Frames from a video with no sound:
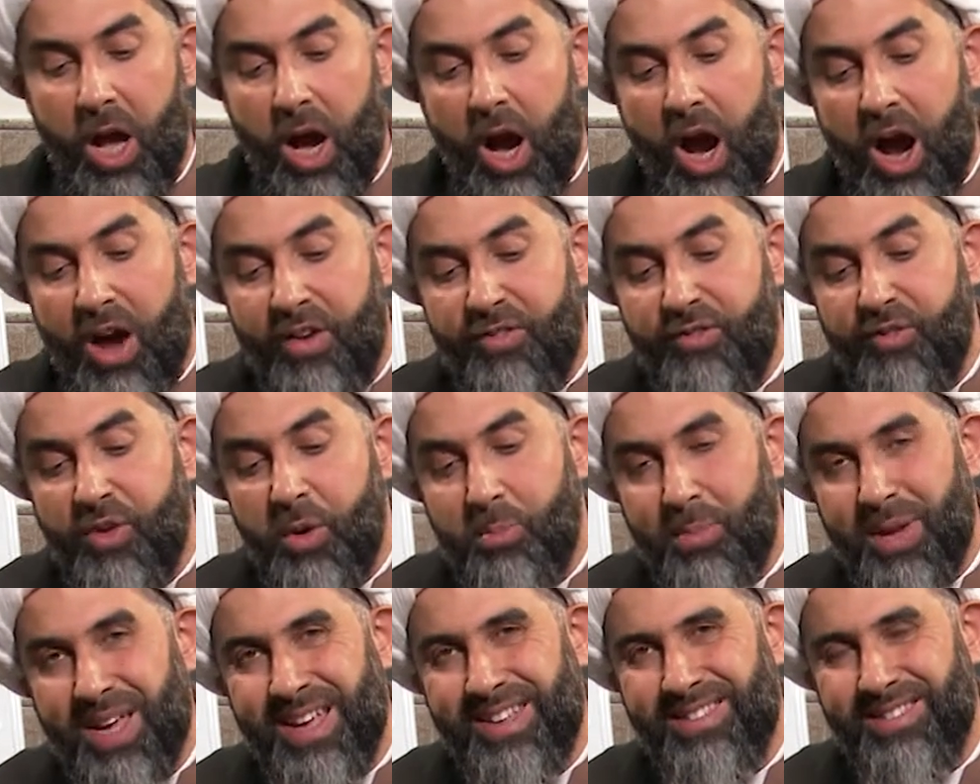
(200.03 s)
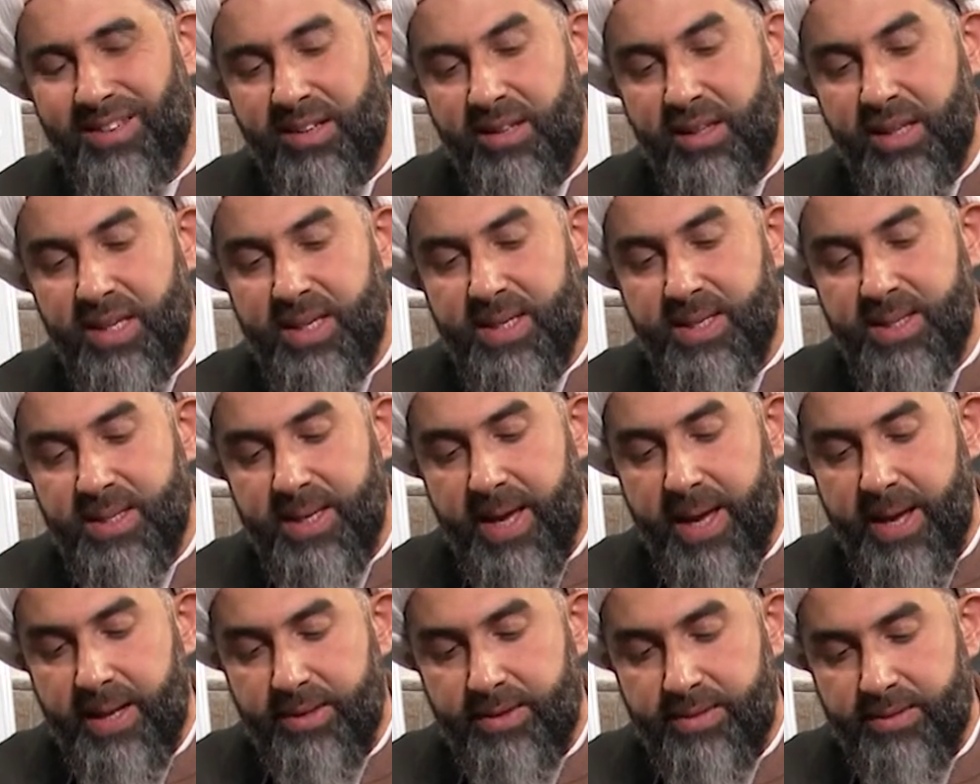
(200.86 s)
I've repeatedly
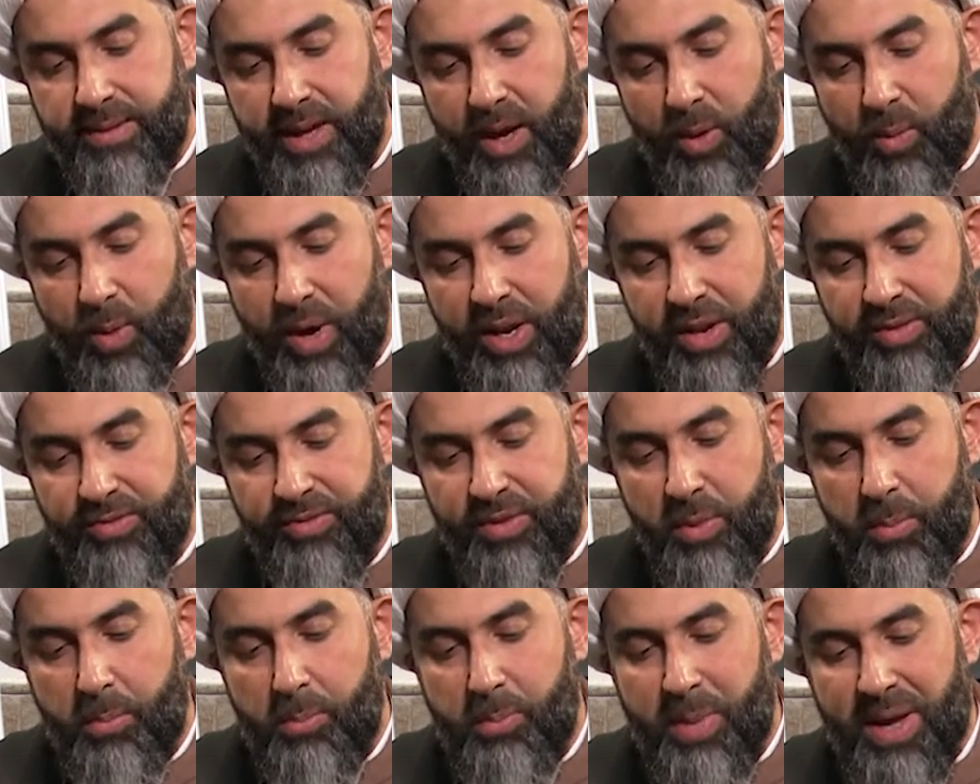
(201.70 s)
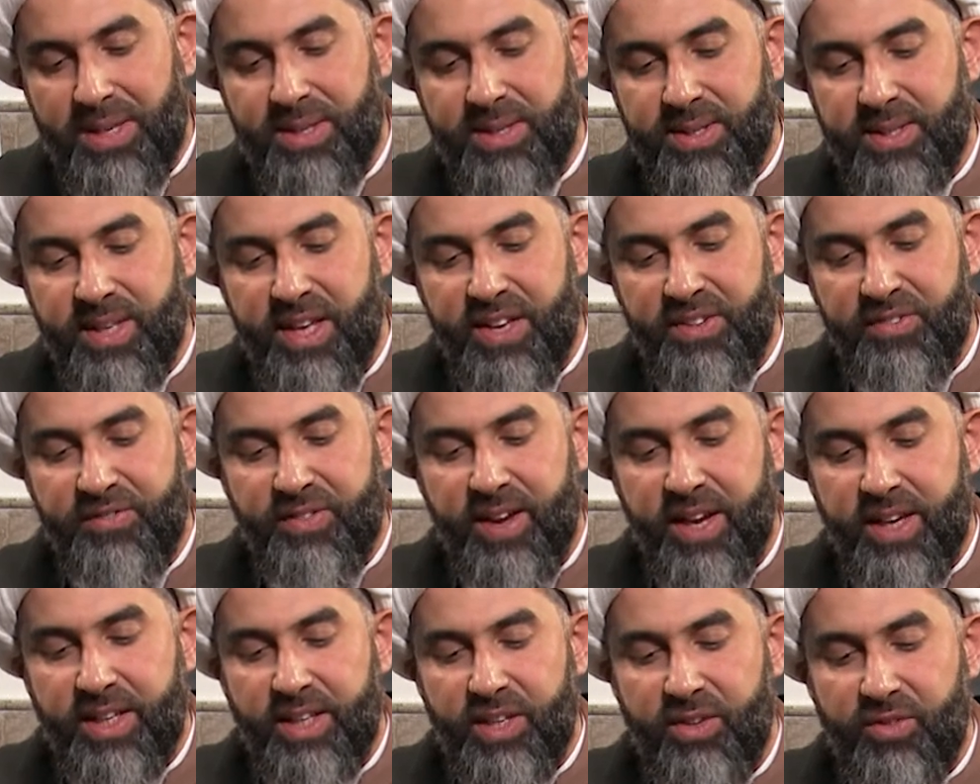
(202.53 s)
said that one of the best
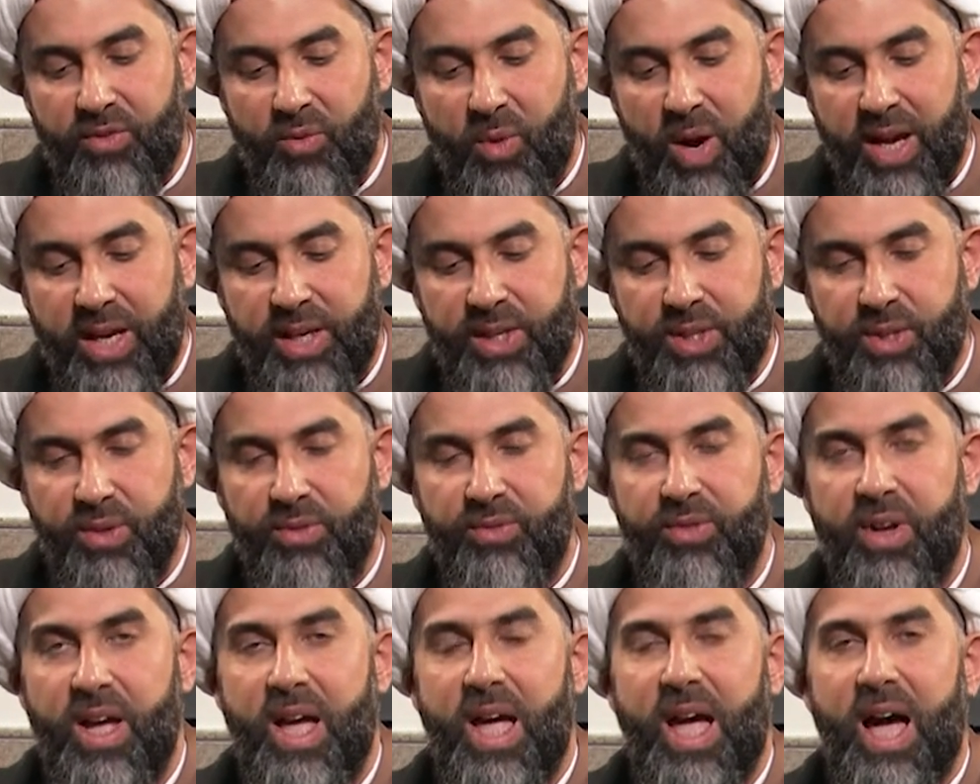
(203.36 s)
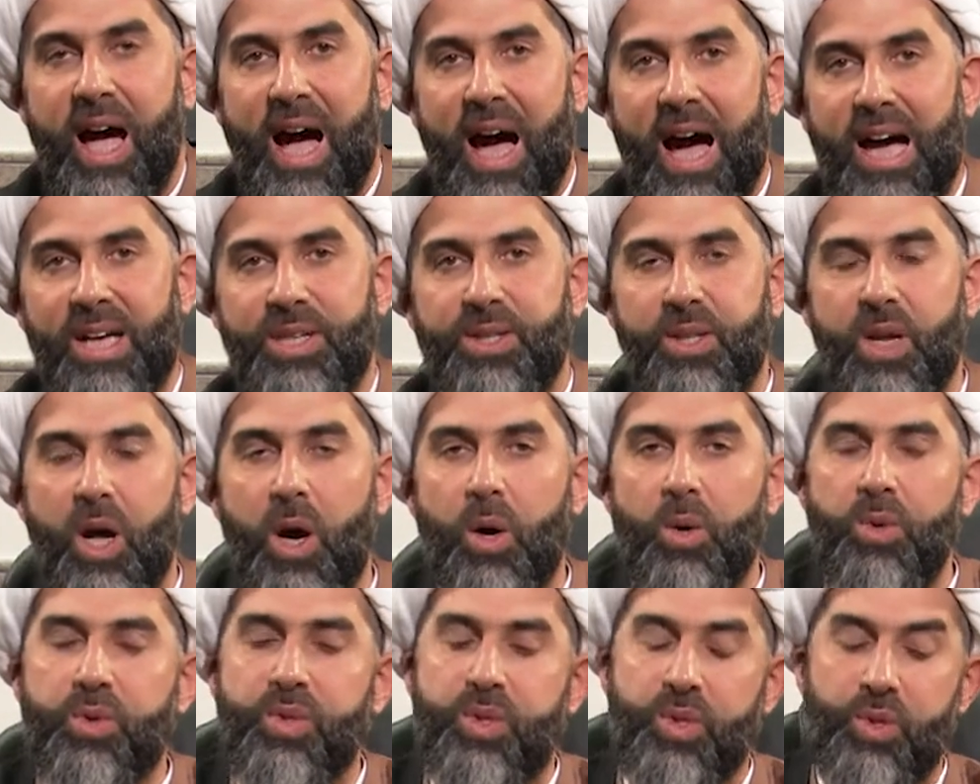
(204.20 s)
effective ways of us
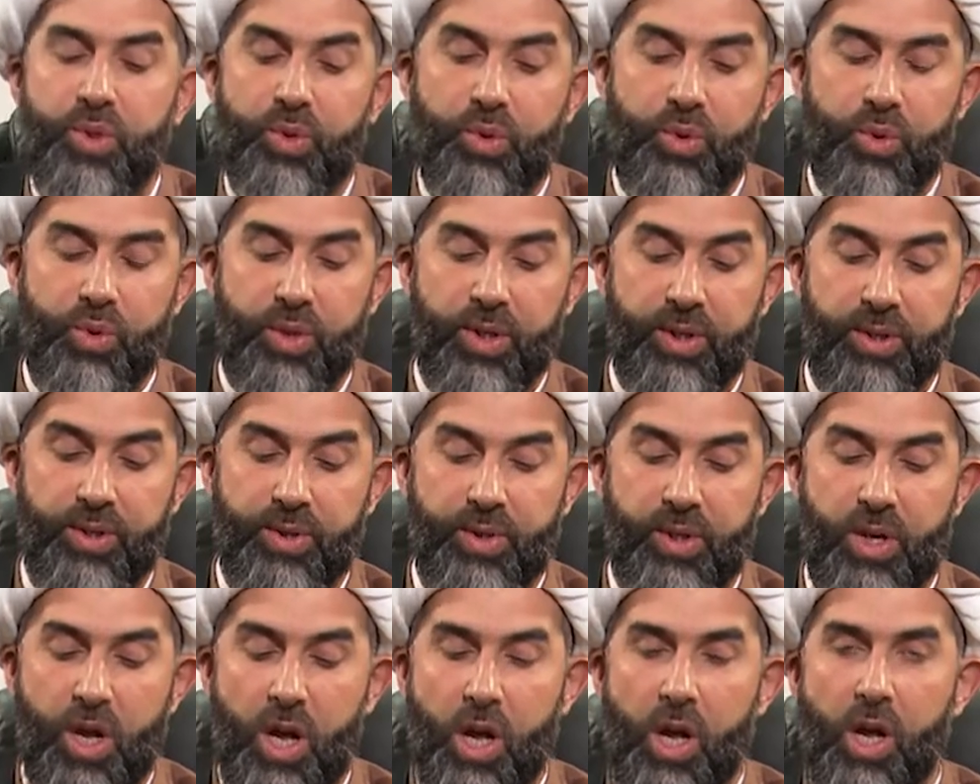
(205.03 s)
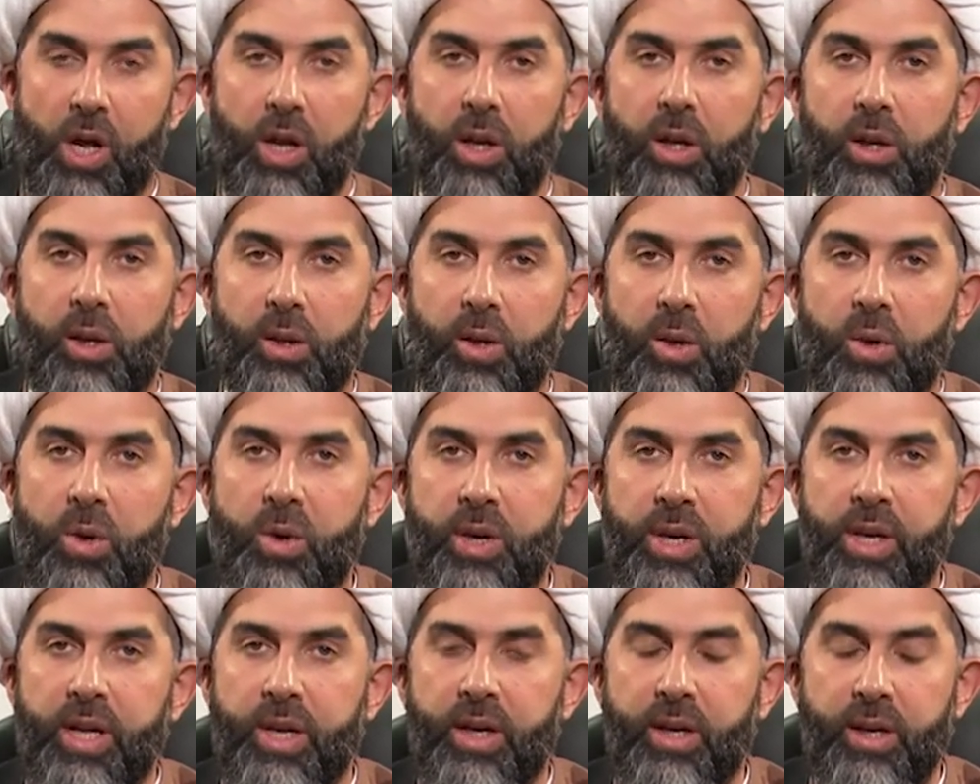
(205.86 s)
Hawzah students
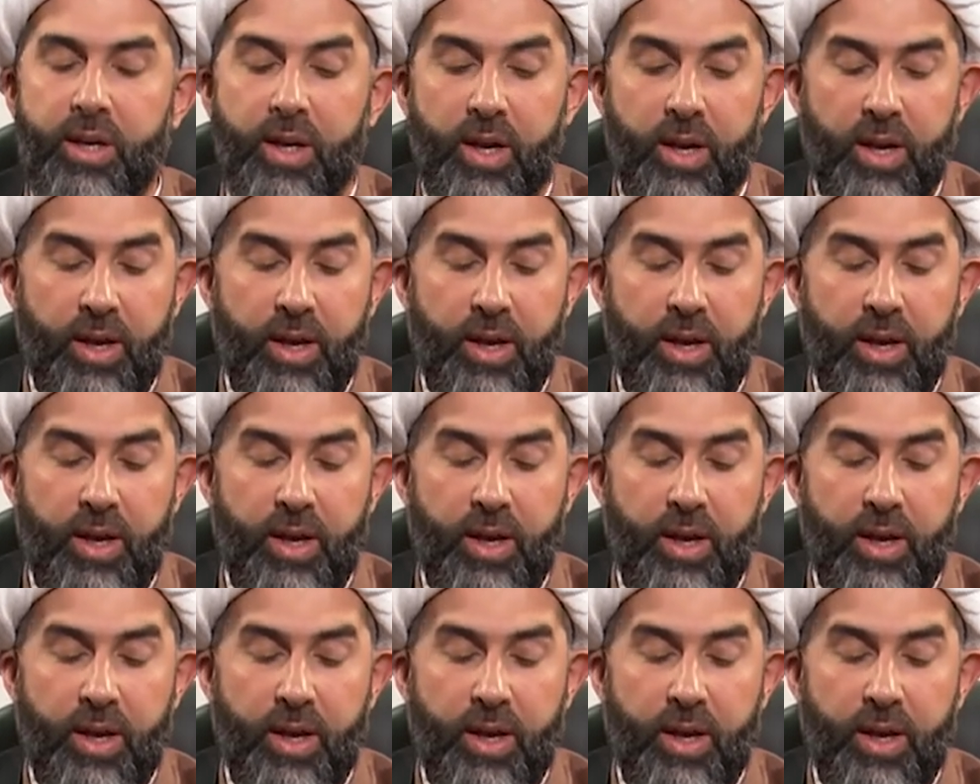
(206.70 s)
learning